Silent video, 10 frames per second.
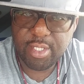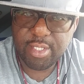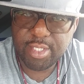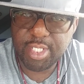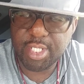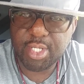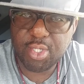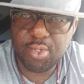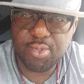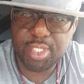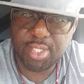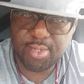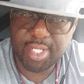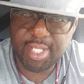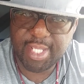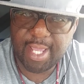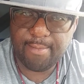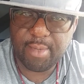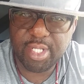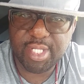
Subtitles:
she's a coon. She don't get that much.